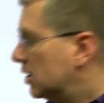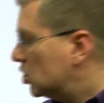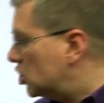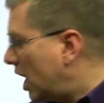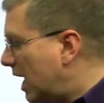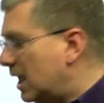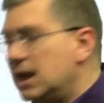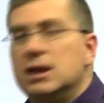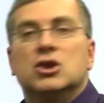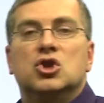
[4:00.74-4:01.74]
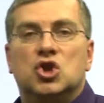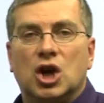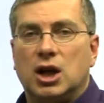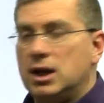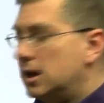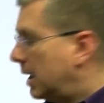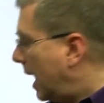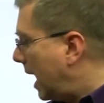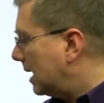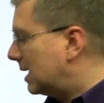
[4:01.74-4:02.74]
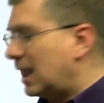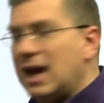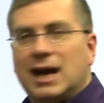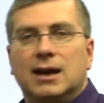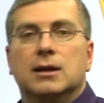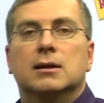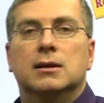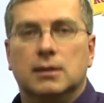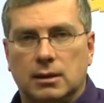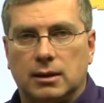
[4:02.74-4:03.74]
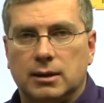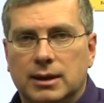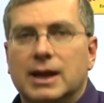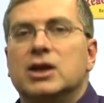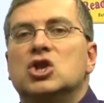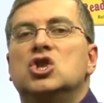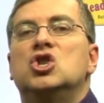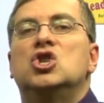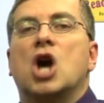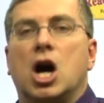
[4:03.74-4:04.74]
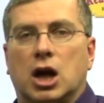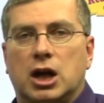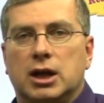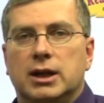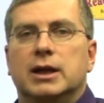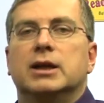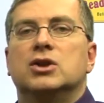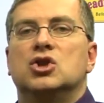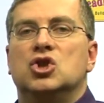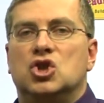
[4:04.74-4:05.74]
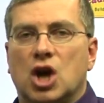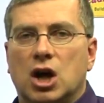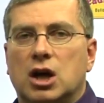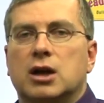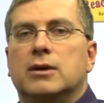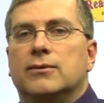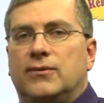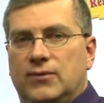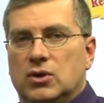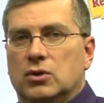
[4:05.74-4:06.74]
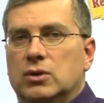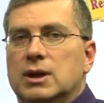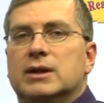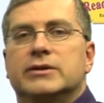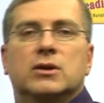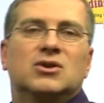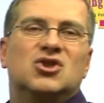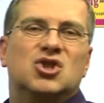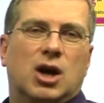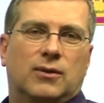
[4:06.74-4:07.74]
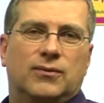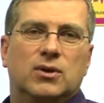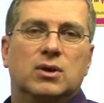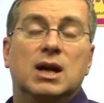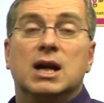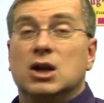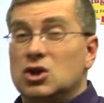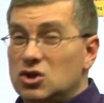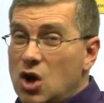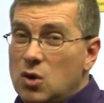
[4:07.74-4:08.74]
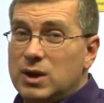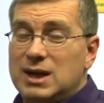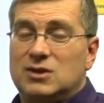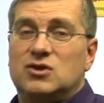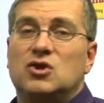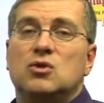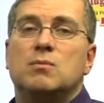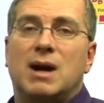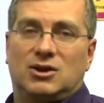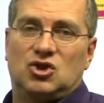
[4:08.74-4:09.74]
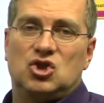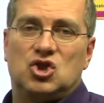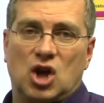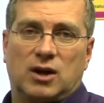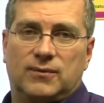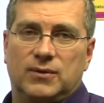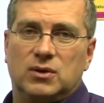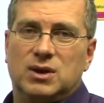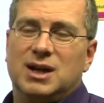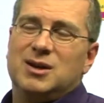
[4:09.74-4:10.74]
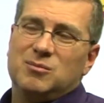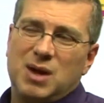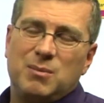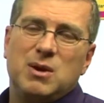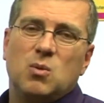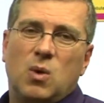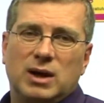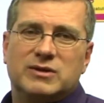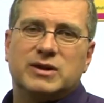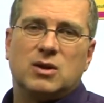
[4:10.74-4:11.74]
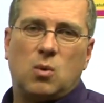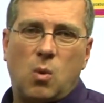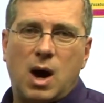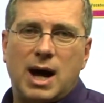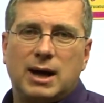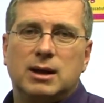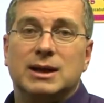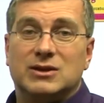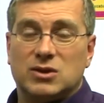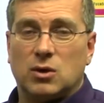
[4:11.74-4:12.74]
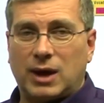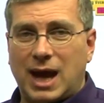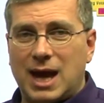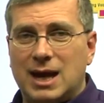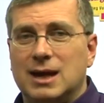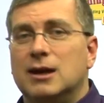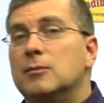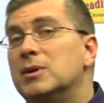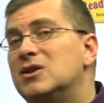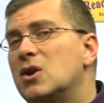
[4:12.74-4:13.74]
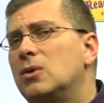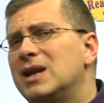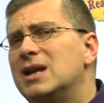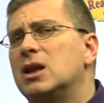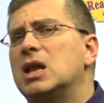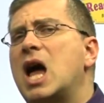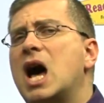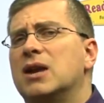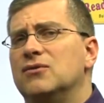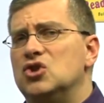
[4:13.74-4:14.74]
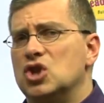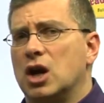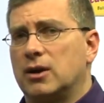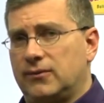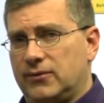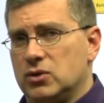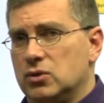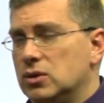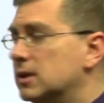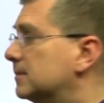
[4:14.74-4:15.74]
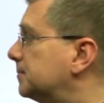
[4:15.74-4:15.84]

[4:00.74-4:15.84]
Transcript: J, J, N, K, unk. Junk. Junk food. So it's junk food. Don't eat too much junk food. Maybe once in a while it's okay, but don't eat a lot of junk food.